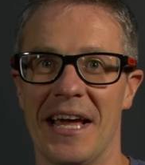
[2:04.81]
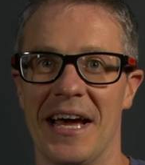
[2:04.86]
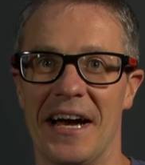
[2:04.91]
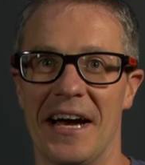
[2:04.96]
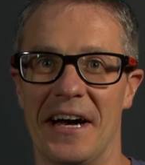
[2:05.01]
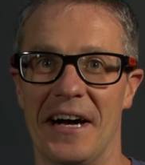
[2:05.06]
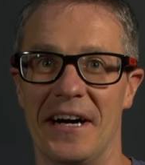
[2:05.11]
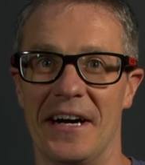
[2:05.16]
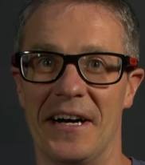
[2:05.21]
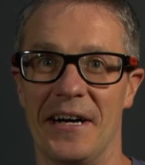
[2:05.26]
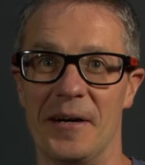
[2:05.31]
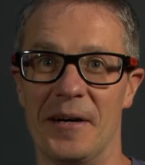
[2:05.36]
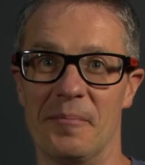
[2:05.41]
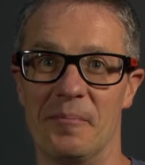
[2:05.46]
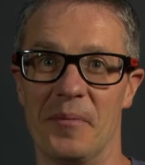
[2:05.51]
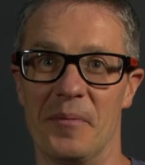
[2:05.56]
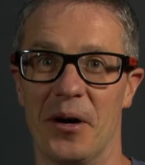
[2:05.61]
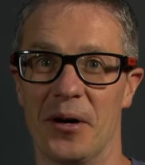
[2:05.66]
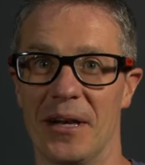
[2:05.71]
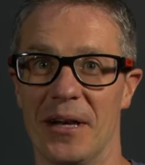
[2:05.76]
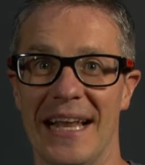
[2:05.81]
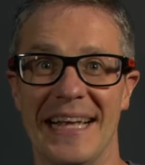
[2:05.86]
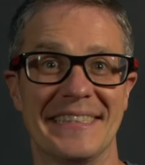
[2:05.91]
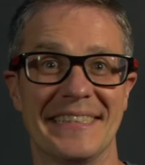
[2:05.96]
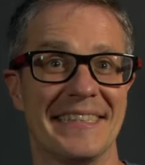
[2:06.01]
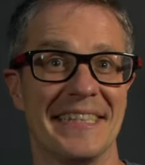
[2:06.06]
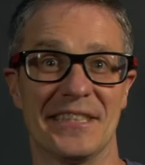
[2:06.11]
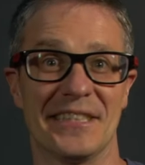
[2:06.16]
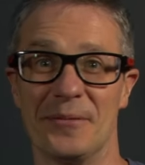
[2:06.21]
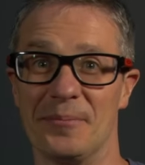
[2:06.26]

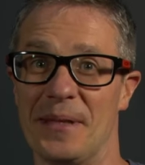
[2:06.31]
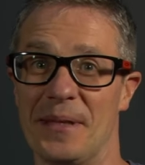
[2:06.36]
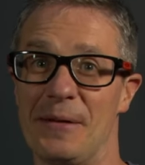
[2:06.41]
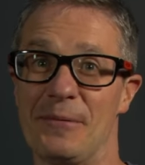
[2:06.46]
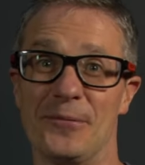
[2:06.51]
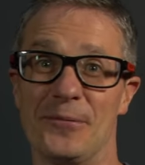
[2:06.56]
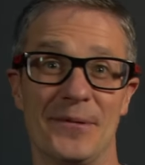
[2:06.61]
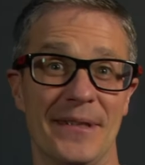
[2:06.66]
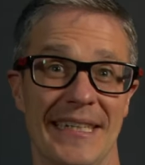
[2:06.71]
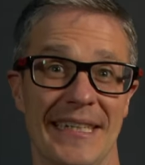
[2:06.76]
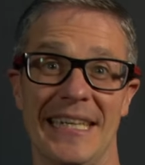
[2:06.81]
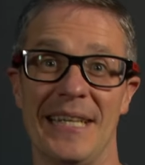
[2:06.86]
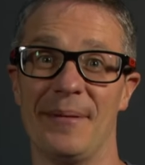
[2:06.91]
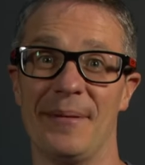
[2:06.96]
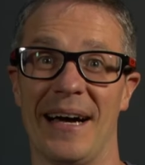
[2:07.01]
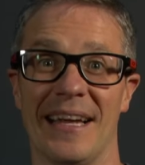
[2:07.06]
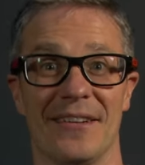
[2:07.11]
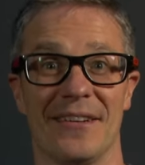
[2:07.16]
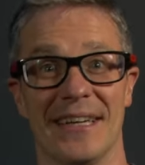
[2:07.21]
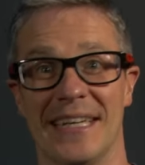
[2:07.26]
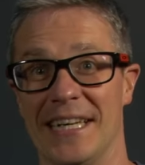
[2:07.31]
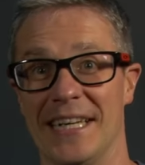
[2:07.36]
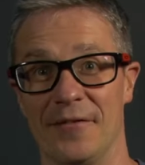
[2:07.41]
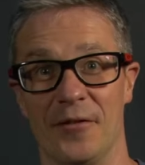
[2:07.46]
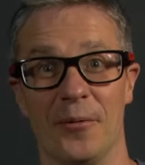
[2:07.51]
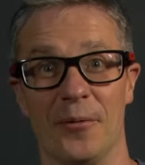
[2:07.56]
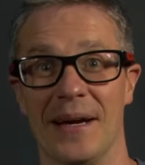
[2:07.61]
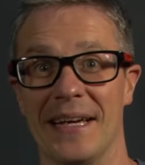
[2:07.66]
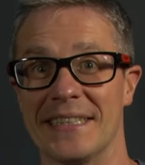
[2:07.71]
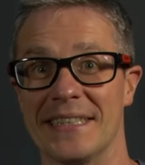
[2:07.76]
Unless there's something really bad, I give
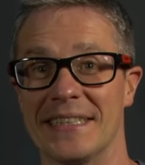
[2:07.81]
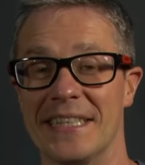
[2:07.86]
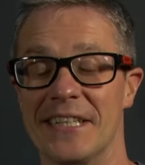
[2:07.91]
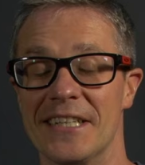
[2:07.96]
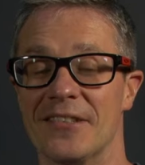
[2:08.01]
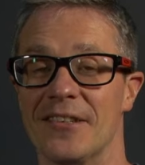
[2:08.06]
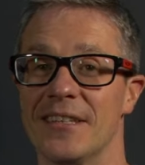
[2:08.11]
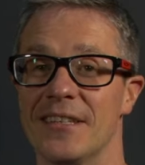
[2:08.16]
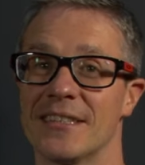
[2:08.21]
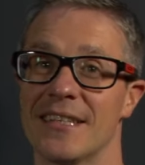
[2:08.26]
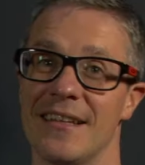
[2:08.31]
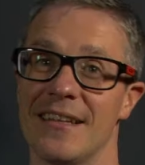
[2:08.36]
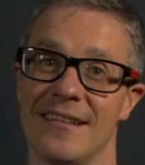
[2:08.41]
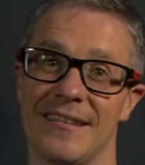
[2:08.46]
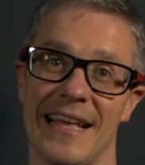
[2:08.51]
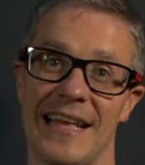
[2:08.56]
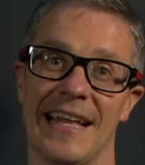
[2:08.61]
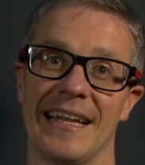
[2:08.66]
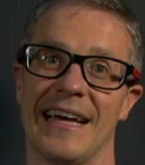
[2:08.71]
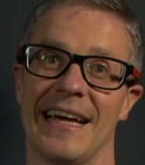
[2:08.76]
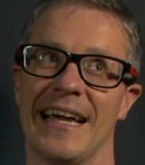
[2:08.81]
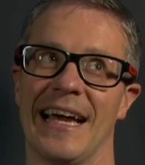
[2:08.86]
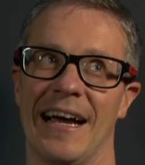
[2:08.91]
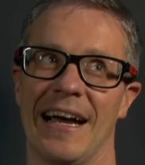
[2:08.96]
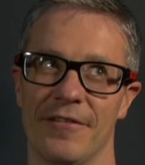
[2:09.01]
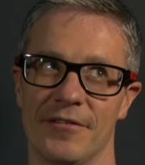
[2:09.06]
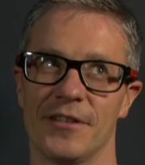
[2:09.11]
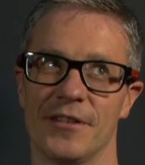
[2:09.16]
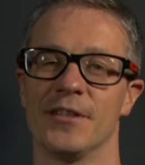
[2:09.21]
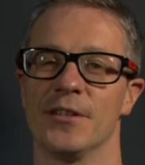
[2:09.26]
away a secret, then I
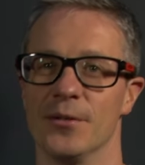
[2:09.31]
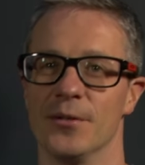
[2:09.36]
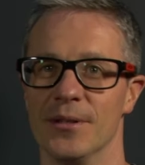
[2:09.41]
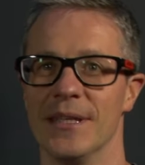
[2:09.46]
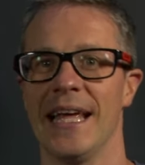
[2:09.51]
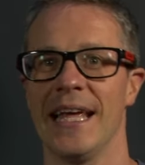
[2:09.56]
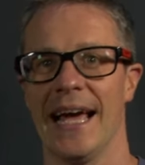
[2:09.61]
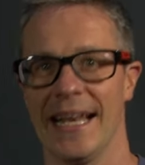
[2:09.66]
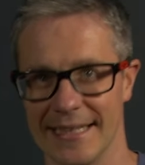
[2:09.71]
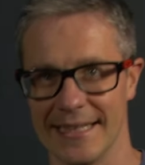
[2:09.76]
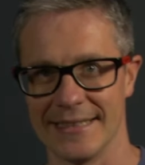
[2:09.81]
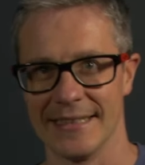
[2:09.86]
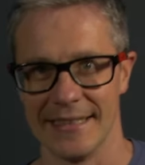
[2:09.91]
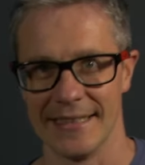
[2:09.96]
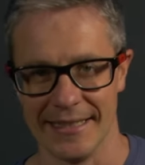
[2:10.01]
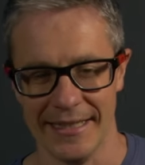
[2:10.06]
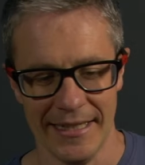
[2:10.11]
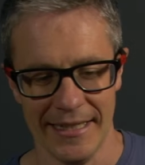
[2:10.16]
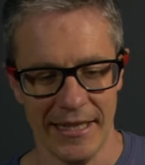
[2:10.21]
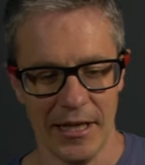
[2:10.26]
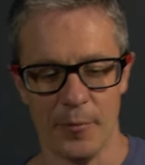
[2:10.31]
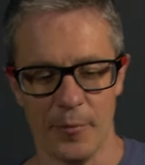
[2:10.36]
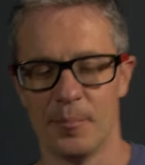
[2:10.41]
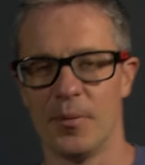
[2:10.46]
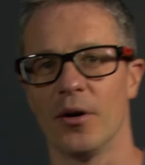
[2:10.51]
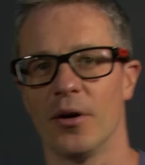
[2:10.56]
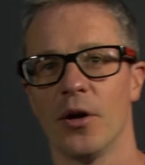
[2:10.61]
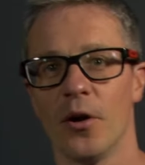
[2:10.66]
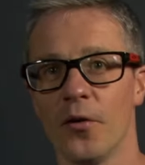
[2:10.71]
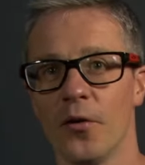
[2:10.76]
have to do the editing.
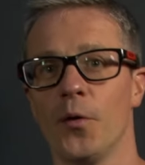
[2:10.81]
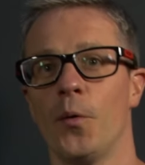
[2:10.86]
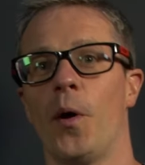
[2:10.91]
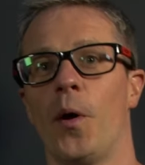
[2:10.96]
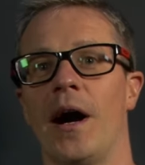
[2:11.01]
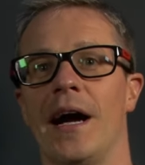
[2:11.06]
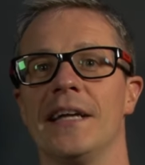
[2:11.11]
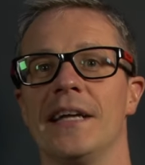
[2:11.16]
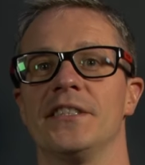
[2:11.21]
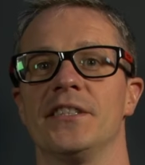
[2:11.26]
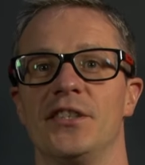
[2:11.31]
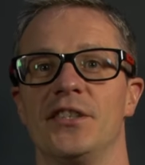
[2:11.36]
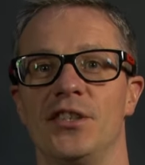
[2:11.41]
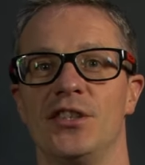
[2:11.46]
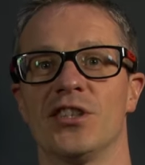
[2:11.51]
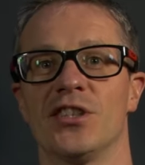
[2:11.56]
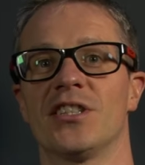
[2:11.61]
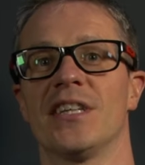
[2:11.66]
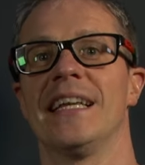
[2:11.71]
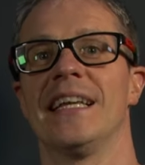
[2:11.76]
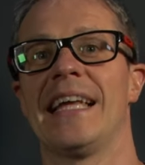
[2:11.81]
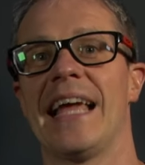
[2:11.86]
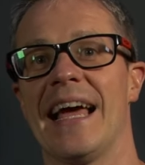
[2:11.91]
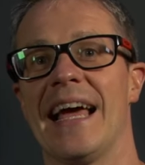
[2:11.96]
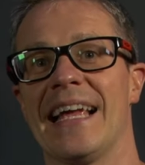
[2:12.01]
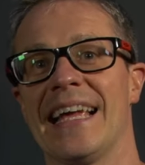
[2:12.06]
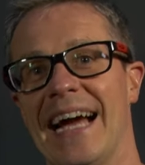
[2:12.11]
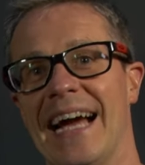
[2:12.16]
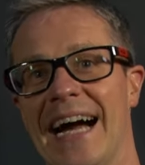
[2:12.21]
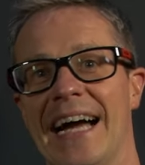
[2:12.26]
But otherwise, you're just going to
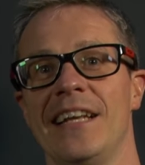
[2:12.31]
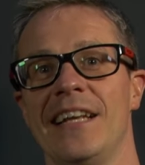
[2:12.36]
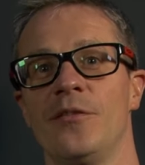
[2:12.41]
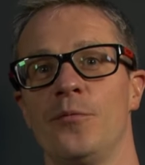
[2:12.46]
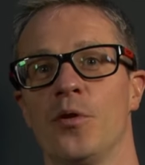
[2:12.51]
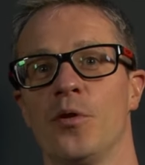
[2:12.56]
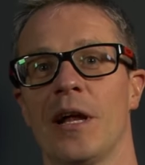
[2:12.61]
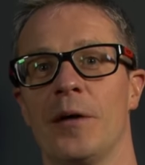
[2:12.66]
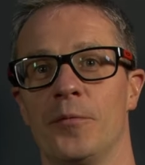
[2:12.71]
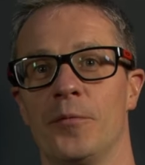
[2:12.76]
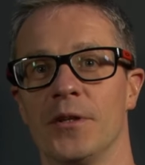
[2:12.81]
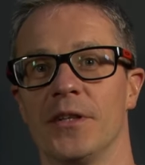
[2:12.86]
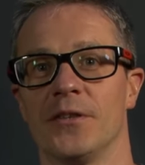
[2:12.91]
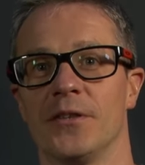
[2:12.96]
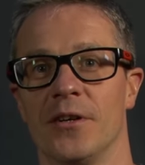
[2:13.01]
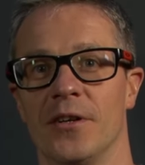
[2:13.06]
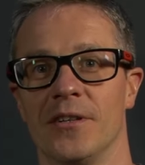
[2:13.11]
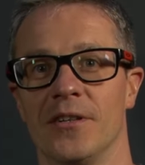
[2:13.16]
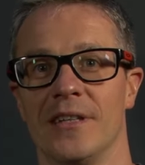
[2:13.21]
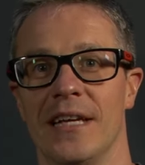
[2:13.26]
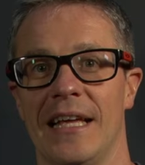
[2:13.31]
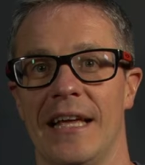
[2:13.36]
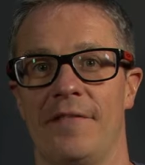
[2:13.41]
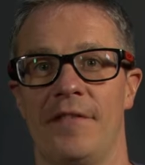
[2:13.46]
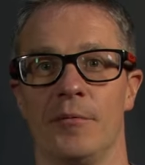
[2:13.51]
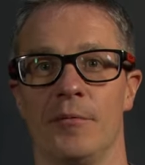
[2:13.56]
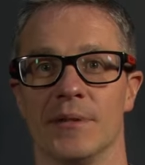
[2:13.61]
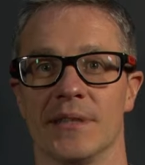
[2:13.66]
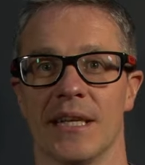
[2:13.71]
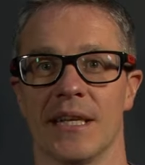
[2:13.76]
get kind of what I would have done if
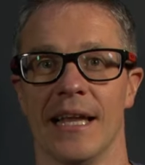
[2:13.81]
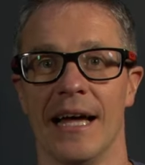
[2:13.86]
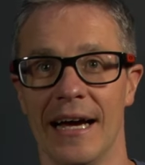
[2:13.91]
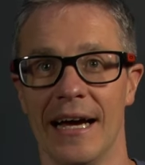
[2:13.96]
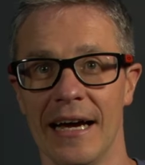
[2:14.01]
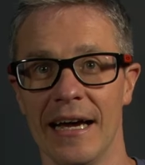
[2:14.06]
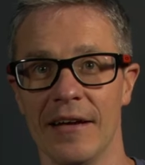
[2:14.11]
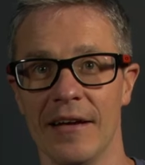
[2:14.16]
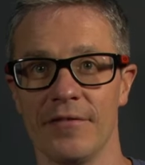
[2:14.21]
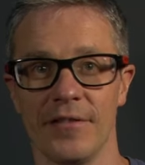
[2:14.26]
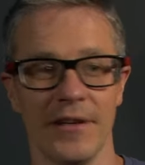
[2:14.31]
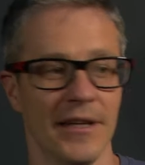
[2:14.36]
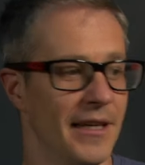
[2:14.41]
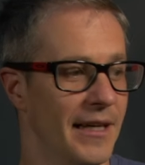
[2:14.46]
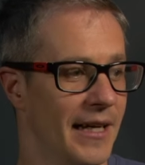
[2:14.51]
it was live.